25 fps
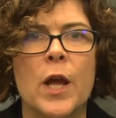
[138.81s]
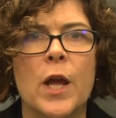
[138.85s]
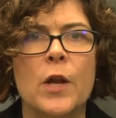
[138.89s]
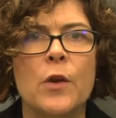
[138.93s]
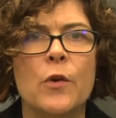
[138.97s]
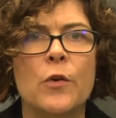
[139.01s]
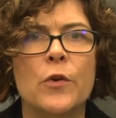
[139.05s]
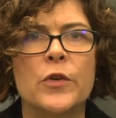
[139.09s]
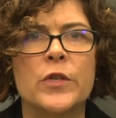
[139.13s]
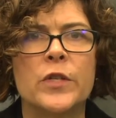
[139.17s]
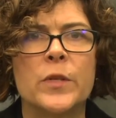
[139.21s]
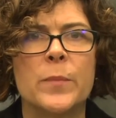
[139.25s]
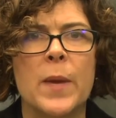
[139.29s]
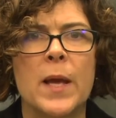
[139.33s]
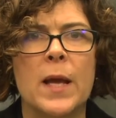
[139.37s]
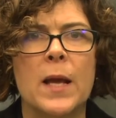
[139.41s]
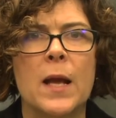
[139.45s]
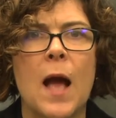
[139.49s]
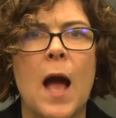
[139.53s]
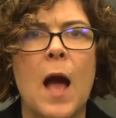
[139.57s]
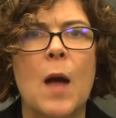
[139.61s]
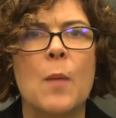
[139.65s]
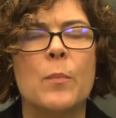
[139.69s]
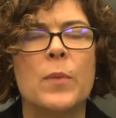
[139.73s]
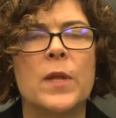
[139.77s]
in order to make
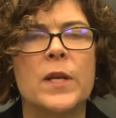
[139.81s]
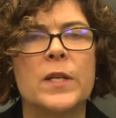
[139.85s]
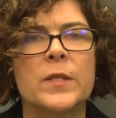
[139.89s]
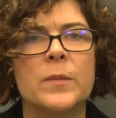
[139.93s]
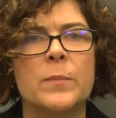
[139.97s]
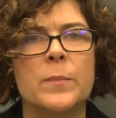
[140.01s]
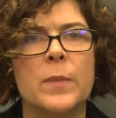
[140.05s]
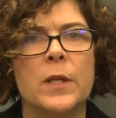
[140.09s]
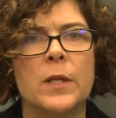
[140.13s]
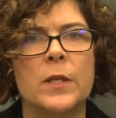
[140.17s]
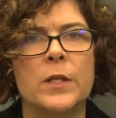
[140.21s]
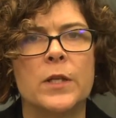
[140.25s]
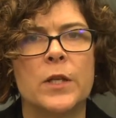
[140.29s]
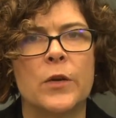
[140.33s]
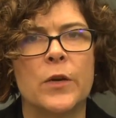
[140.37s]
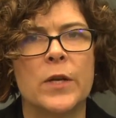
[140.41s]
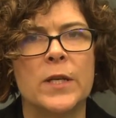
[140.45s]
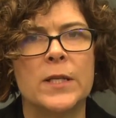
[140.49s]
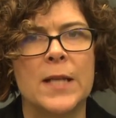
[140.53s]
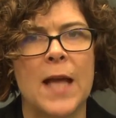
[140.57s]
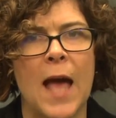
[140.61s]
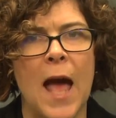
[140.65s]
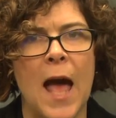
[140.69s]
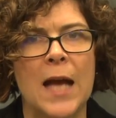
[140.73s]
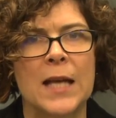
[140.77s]
complex military,
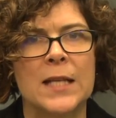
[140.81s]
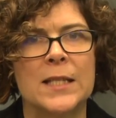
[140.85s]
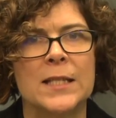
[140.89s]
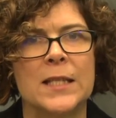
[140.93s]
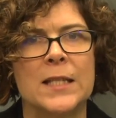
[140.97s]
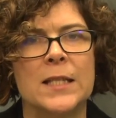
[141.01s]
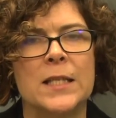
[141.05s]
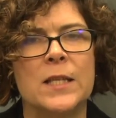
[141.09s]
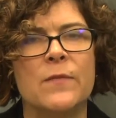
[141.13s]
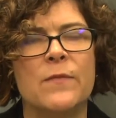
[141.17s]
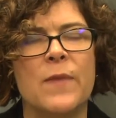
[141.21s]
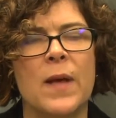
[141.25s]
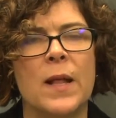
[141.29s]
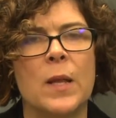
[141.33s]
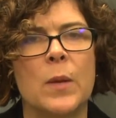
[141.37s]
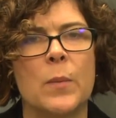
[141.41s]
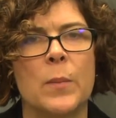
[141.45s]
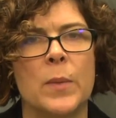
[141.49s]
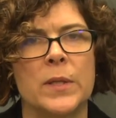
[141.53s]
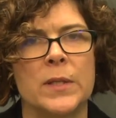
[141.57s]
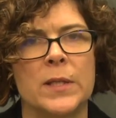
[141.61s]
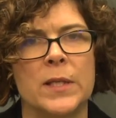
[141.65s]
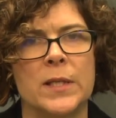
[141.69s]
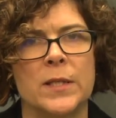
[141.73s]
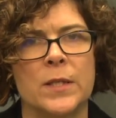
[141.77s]
tax, and
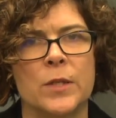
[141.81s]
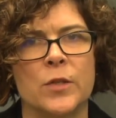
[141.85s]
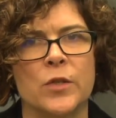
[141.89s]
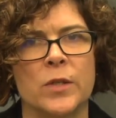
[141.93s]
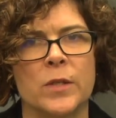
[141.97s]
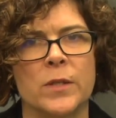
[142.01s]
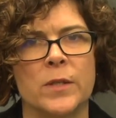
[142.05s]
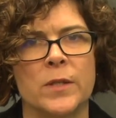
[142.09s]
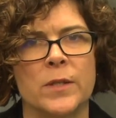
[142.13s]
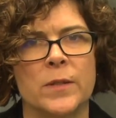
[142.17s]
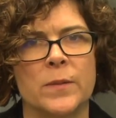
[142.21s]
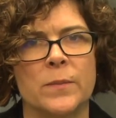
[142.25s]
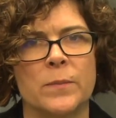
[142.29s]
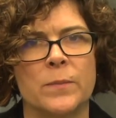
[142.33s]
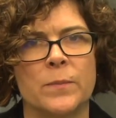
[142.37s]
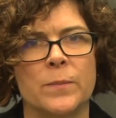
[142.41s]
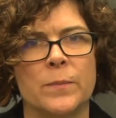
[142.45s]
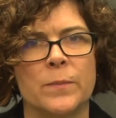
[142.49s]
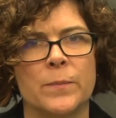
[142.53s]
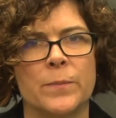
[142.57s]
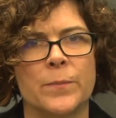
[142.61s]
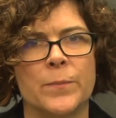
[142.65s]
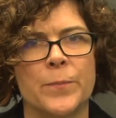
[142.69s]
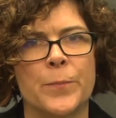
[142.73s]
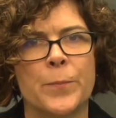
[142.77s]
development decisions.
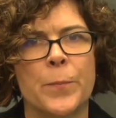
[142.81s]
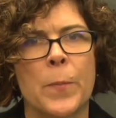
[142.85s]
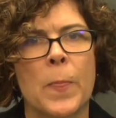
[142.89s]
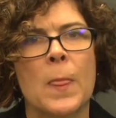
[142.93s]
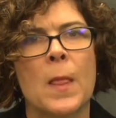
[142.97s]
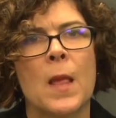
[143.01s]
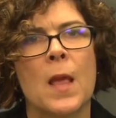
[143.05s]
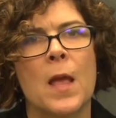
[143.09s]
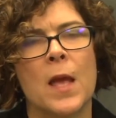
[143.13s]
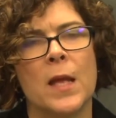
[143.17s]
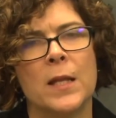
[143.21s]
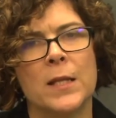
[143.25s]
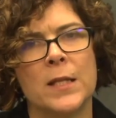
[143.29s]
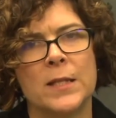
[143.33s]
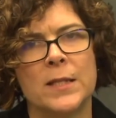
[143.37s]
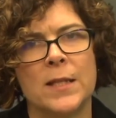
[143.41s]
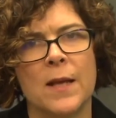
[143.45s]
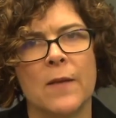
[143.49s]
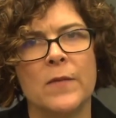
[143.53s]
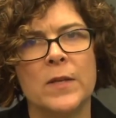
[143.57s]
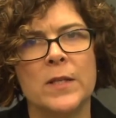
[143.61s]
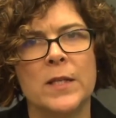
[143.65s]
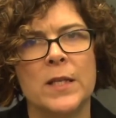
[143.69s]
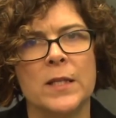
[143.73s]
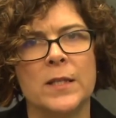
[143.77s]
In the
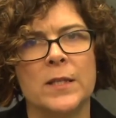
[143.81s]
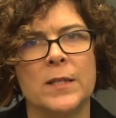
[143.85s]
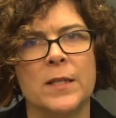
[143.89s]
17th